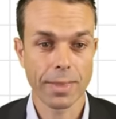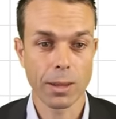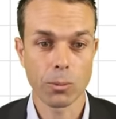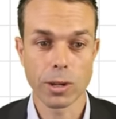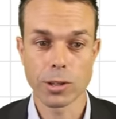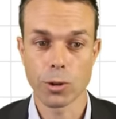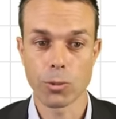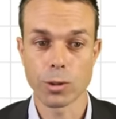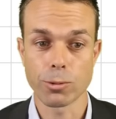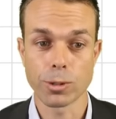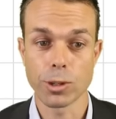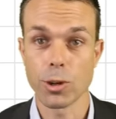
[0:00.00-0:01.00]
then we don't
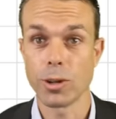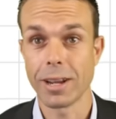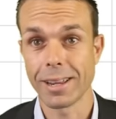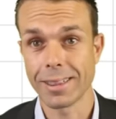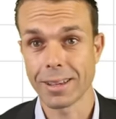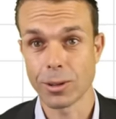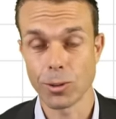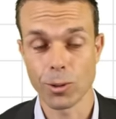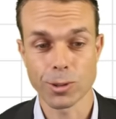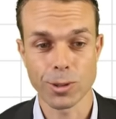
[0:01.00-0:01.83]
want to return anything at all.